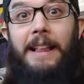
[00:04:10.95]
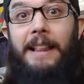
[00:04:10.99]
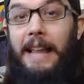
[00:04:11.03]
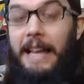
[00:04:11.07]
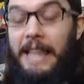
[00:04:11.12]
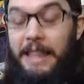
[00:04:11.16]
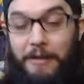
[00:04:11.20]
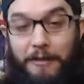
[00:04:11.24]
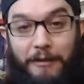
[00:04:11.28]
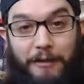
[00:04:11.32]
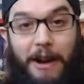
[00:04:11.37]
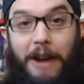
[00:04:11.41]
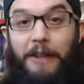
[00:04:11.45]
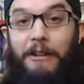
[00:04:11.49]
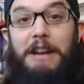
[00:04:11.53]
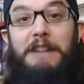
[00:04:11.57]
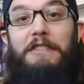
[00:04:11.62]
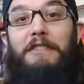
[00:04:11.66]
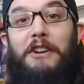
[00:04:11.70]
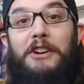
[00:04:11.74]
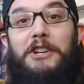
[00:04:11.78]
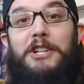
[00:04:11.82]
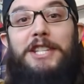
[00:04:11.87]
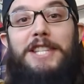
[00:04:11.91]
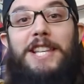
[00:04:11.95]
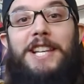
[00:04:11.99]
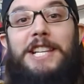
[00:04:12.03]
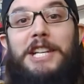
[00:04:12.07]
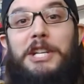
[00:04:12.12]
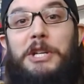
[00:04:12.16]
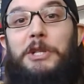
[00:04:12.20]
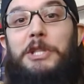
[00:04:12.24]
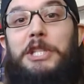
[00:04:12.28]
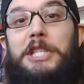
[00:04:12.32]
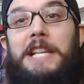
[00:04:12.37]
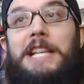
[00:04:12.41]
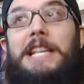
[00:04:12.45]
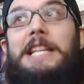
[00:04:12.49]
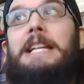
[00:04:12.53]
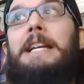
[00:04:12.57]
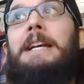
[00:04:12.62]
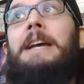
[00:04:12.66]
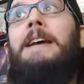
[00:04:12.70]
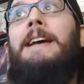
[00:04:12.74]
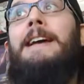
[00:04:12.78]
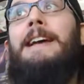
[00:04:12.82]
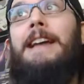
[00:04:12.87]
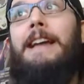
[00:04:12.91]
Like, the very first thing you
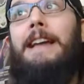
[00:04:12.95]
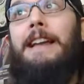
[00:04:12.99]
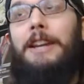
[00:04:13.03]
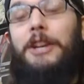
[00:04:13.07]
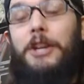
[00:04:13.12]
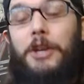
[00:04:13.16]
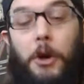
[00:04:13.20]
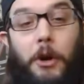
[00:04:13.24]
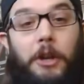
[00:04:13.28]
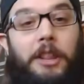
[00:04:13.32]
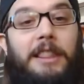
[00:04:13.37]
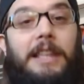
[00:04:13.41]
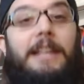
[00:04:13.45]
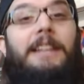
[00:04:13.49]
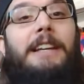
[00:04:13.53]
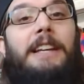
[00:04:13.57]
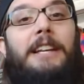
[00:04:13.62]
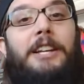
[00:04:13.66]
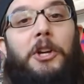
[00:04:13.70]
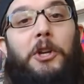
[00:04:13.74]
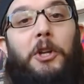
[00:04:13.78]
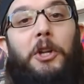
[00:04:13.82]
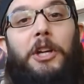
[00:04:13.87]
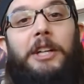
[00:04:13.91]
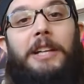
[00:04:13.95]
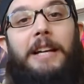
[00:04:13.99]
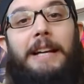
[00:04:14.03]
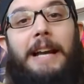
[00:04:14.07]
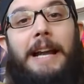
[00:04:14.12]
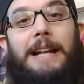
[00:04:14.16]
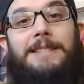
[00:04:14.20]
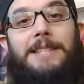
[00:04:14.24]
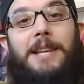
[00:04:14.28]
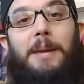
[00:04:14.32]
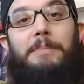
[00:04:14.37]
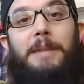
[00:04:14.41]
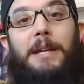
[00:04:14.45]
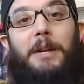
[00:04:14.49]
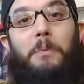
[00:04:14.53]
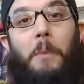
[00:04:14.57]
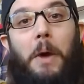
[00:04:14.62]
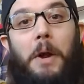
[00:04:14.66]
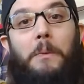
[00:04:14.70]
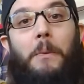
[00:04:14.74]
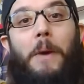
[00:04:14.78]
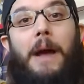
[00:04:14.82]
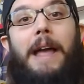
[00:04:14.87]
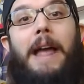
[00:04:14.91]
see, you're thinking you're looking at something
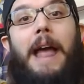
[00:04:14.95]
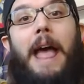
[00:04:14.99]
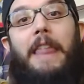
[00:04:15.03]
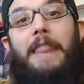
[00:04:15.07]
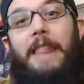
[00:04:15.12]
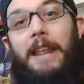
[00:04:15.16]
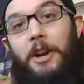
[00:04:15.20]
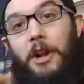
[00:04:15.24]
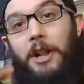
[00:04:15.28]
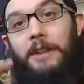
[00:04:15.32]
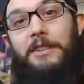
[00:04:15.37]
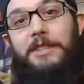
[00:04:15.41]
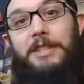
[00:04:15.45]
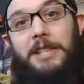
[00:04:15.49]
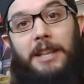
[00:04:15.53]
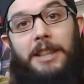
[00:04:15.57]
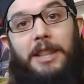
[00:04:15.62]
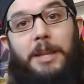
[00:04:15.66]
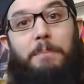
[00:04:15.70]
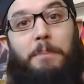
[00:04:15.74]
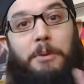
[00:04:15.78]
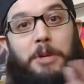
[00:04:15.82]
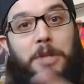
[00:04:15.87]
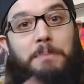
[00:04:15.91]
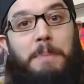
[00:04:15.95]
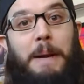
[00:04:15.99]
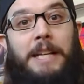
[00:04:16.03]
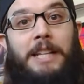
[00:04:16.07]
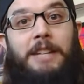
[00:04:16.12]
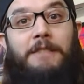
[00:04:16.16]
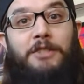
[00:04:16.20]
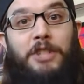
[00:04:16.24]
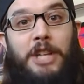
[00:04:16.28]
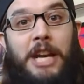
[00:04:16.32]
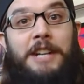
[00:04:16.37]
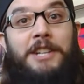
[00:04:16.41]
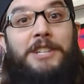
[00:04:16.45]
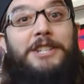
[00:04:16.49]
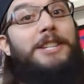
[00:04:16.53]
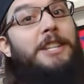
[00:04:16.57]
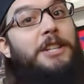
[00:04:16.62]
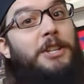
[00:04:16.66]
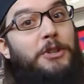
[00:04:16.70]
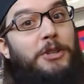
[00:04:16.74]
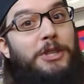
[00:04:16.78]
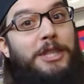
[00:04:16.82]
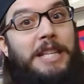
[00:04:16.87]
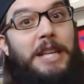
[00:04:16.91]
one way, and then all of a sudden the perspective changes
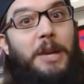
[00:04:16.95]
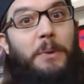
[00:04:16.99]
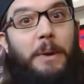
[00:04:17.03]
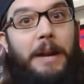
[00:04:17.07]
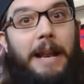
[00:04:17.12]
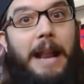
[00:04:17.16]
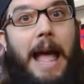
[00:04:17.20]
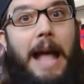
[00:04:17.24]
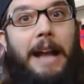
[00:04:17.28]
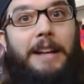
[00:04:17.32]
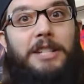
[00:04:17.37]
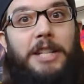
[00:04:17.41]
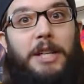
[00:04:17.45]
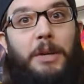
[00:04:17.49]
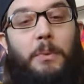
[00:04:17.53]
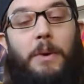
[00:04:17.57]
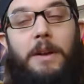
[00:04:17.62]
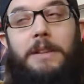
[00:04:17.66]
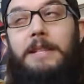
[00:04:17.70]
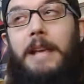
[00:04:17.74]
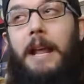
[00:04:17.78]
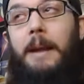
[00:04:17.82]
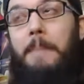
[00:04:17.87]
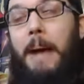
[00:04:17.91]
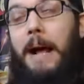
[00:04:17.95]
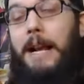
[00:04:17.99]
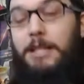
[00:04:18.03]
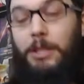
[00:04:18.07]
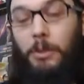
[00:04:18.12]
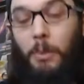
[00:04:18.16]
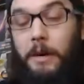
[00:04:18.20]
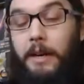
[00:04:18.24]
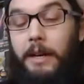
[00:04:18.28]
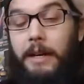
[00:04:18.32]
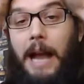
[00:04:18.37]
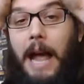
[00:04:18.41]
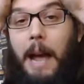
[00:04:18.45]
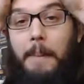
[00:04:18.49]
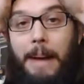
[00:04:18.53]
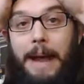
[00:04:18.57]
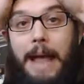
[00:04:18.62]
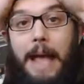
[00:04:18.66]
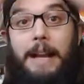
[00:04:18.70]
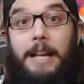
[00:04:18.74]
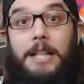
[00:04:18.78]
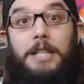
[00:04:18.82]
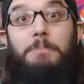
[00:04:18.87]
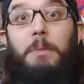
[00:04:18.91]
and you see what it actually was, and I swear to God,
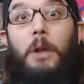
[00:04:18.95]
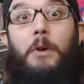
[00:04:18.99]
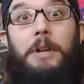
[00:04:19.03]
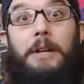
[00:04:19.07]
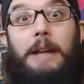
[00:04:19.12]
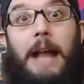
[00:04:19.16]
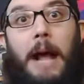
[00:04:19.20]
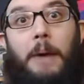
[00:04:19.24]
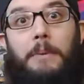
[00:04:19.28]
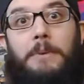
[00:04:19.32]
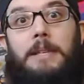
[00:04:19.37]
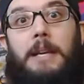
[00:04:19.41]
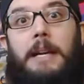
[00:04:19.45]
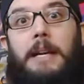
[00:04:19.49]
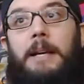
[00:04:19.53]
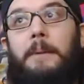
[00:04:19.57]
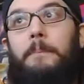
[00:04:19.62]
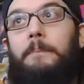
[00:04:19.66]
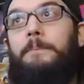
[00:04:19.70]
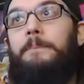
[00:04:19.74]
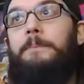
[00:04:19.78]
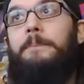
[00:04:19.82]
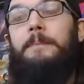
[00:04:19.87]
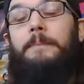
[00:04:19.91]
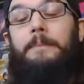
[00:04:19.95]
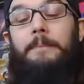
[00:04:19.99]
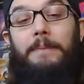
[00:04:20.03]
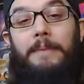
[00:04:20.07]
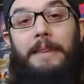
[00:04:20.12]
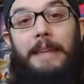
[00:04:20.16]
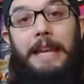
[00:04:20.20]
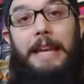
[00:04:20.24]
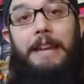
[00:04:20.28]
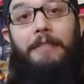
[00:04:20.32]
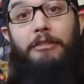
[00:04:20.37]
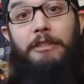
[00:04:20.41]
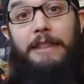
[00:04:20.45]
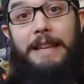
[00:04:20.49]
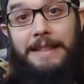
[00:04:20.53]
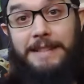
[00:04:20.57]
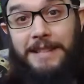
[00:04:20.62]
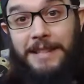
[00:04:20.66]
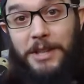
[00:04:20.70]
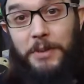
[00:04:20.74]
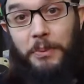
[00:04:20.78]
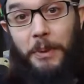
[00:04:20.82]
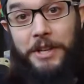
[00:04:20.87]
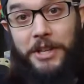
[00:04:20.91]
my head exploded. I was like, if
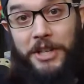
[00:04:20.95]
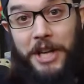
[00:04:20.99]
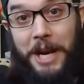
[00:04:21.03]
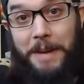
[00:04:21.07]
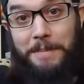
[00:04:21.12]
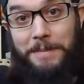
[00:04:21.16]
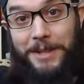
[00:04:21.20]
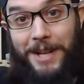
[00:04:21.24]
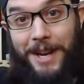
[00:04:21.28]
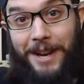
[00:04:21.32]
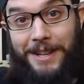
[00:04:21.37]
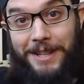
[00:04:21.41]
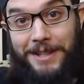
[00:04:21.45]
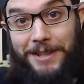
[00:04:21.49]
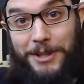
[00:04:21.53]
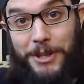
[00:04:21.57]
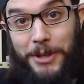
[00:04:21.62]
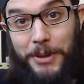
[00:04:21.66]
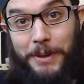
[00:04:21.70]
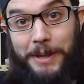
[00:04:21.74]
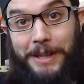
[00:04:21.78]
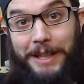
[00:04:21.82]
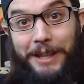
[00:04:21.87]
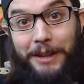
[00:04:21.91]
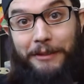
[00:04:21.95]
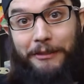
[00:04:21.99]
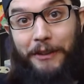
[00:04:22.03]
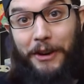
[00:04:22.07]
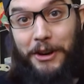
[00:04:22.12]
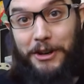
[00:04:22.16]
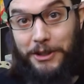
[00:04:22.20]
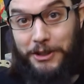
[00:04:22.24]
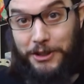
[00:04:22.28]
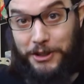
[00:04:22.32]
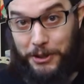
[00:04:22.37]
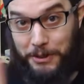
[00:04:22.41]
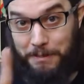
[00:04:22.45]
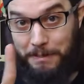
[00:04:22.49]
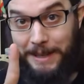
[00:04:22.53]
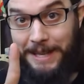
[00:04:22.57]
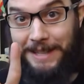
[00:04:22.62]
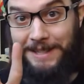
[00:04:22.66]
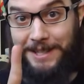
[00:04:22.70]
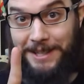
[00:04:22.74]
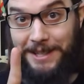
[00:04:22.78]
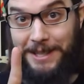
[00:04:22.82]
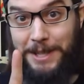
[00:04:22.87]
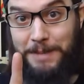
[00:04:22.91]
this is what James Gunn is doing in the first 2
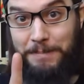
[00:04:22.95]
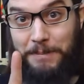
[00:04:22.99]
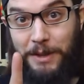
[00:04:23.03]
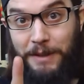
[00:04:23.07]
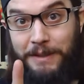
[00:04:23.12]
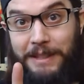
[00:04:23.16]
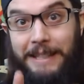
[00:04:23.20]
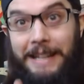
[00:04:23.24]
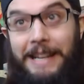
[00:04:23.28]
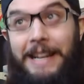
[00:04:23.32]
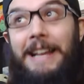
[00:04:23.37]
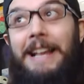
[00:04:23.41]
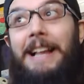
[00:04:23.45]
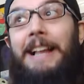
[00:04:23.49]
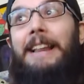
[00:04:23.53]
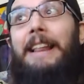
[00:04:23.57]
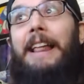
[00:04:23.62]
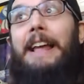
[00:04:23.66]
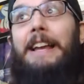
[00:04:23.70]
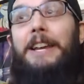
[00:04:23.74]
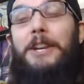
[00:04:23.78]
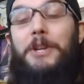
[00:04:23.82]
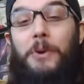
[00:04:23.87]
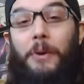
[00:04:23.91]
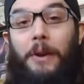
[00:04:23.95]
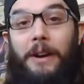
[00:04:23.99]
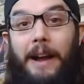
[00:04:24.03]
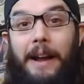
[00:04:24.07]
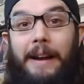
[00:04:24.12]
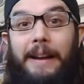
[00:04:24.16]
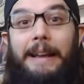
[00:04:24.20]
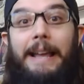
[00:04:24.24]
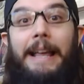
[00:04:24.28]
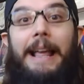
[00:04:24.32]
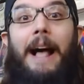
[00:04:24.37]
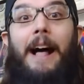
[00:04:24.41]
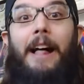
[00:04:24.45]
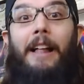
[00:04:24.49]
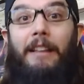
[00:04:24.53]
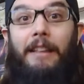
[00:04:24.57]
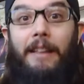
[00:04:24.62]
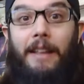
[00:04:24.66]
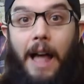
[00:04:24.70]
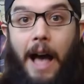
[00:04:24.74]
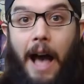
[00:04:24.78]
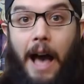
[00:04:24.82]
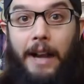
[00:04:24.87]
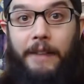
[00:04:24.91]
minutes of this movie, like, you are going to get a
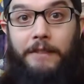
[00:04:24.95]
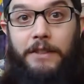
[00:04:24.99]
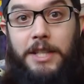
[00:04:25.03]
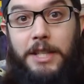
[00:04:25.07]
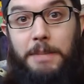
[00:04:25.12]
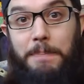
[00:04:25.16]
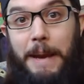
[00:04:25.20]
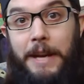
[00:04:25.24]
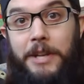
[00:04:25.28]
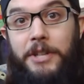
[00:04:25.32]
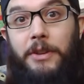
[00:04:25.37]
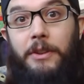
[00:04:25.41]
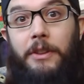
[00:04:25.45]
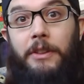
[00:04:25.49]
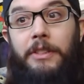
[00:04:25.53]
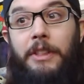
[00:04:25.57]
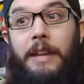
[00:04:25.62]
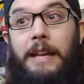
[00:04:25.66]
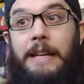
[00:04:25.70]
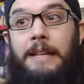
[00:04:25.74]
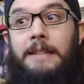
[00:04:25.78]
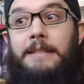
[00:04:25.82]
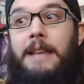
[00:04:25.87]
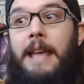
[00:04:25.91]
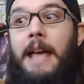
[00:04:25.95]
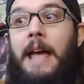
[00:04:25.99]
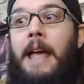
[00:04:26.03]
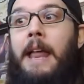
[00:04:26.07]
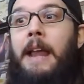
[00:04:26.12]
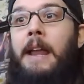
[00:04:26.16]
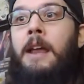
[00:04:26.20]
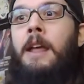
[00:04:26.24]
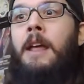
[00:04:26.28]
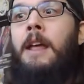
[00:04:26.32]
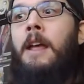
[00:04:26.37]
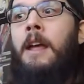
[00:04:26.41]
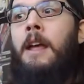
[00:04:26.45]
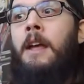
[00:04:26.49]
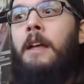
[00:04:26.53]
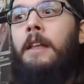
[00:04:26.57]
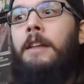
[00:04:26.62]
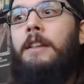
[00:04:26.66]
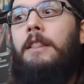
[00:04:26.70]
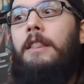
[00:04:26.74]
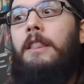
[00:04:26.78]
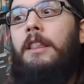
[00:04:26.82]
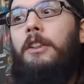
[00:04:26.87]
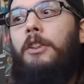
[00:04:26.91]
lot of special things. And
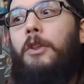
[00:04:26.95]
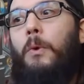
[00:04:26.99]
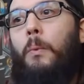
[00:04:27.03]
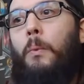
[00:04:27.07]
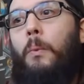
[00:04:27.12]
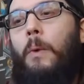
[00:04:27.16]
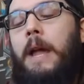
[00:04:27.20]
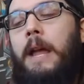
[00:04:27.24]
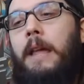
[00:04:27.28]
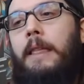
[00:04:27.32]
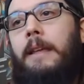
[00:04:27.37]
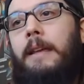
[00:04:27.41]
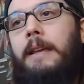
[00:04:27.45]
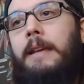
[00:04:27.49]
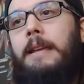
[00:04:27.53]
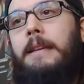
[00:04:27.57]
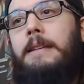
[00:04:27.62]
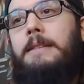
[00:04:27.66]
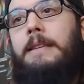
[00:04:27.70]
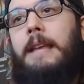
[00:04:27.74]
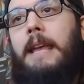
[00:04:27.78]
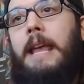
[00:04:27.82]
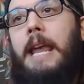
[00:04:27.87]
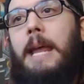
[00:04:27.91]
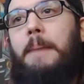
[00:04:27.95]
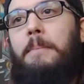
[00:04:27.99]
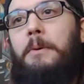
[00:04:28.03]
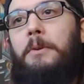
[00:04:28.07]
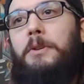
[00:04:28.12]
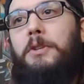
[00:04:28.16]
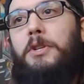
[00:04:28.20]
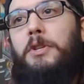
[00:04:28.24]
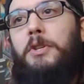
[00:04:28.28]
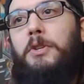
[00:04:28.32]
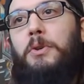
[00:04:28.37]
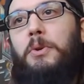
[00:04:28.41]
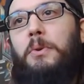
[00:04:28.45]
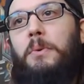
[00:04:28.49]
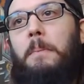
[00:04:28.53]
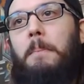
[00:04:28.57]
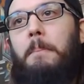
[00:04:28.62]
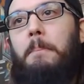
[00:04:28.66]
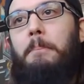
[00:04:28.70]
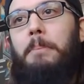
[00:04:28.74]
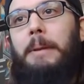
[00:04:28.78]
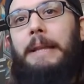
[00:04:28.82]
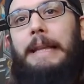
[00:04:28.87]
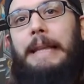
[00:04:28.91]
the way that he's able to
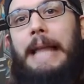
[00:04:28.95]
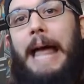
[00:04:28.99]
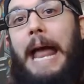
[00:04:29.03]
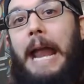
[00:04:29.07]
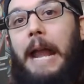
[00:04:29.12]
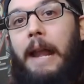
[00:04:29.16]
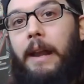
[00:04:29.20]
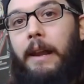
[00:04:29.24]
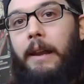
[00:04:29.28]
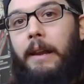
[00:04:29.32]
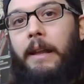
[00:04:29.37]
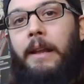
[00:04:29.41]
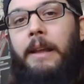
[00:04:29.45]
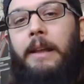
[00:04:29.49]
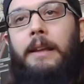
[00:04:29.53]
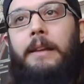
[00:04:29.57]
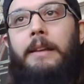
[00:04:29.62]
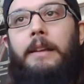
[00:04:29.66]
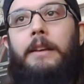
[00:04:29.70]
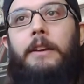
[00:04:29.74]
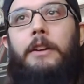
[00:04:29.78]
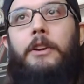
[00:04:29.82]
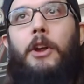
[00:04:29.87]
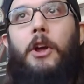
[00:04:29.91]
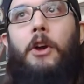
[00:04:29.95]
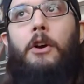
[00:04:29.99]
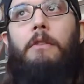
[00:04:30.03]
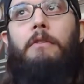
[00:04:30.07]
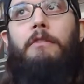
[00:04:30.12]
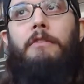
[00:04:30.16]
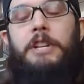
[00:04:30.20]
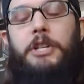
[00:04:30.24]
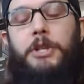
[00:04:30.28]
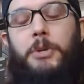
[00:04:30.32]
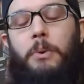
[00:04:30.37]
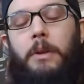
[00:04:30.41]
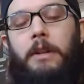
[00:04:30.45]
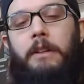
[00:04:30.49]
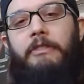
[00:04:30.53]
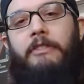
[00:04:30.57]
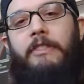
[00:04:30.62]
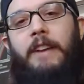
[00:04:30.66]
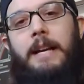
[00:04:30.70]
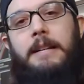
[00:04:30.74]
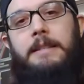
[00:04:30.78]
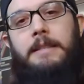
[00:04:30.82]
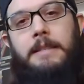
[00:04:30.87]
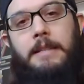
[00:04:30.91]
blend, visual
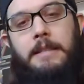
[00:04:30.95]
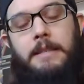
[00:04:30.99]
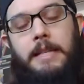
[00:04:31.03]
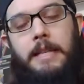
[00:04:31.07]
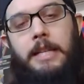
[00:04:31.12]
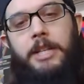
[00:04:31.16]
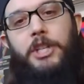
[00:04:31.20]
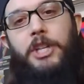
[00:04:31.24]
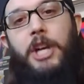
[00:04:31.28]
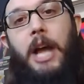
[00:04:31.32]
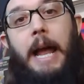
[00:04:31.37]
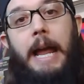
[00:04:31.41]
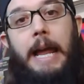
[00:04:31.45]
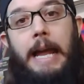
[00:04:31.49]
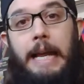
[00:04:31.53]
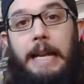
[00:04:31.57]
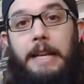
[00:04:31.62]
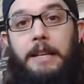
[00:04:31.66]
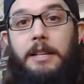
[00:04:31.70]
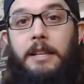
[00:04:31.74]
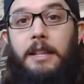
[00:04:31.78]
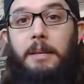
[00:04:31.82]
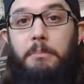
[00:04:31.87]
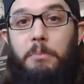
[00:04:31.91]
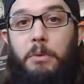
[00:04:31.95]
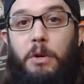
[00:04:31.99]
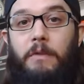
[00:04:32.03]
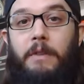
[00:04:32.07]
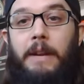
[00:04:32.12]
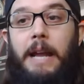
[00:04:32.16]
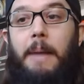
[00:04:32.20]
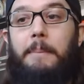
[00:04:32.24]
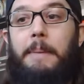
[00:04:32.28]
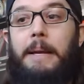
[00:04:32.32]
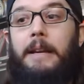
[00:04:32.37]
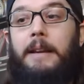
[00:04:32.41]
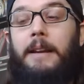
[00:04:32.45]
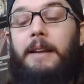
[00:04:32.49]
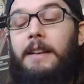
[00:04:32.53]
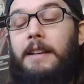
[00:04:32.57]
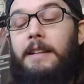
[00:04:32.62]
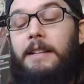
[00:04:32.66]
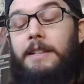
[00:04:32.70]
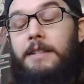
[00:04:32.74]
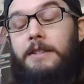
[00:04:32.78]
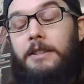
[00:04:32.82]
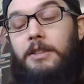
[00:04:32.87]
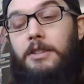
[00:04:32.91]
effects and CGI into the movie. I mean,
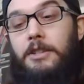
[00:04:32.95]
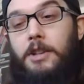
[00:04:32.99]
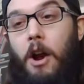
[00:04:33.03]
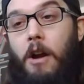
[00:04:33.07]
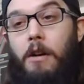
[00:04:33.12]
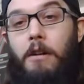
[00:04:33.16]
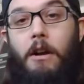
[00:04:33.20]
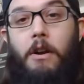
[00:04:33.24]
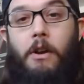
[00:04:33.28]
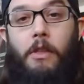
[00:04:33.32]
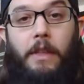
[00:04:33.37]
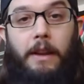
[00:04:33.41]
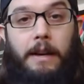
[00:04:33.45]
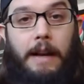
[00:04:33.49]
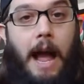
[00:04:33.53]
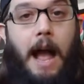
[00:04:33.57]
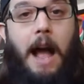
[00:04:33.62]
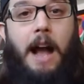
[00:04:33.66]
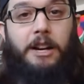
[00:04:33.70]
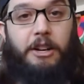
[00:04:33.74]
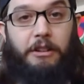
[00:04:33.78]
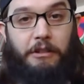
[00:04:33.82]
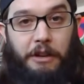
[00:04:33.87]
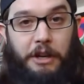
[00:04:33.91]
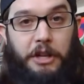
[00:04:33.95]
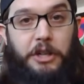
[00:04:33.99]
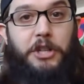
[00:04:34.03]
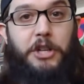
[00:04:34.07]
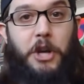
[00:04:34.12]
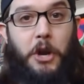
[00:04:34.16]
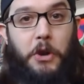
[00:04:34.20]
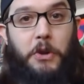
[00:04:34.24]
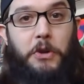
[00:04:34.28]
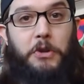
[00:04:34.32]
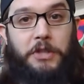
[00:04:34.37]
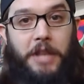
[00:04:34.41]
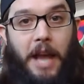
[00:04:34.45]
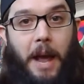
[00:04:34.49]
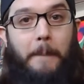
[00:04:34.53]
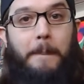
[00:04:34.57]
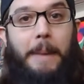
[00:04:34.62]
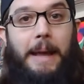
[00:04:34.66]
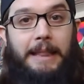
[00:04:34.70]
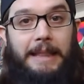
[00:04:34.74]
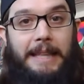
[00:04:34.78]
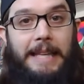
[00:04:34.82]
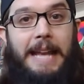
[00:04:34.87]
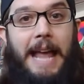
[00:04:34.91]
Starro the Conqueror shows
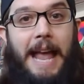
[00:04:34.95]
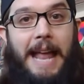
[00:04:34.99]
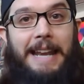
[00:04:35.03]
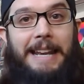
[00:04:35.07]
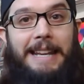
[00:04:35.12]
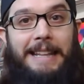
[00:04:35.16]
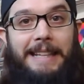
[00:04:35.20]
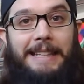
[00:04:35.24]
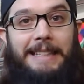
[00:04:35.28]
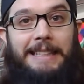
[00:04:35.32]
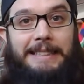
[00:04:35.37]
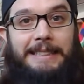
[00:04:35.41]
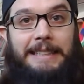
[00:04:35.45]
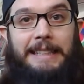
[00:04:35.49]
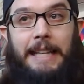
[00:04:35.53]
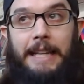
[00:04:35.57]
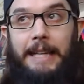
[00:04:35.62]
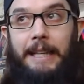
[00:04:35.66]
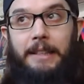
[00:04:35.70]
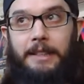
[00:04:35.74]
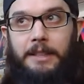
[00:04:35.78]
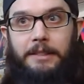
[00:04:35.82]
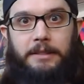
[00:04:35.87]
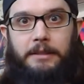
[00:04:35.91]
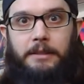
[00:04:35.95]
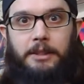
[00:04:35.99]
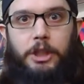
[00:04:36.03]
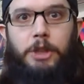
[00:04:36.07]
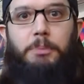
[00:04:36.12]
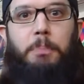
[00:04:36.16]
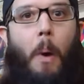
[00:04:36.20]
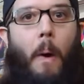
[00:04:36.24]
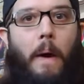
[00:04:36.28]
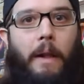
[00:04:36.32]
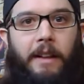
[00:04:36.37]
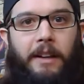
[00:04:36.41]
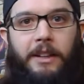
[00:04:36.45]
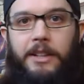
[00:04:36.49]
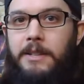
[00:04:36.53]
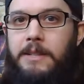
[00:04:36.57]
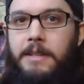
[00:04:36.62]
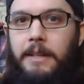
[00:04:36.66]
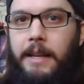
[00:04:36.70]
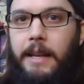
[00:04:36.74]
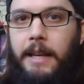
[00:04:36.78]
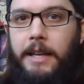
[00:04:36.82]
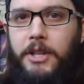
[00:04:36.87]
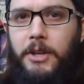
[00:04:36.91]
up at the end of this thing.
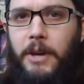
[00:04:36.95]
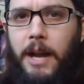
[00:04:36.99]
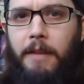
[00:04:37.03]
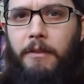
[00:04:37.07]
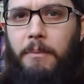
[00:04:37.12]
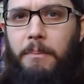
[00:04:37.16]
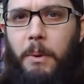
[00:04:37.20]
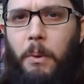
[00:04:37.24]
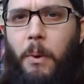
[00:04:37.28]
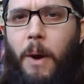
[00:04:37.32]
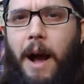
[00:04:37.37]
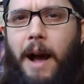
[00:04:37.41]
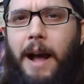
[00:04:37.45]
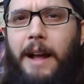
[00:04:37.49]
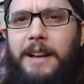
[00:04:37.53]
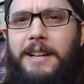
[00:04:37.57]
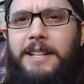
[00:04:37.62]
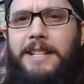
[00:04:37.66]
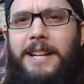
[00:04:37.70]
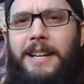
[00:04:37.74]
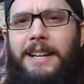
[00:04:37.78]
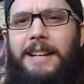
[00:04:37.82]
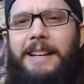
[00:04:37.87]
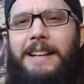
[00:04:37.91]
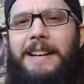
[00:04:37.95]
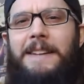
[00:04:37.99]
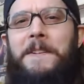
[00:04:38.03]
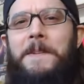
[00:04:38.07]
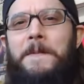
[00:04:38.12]
Spoilers, in case you haven't been watching,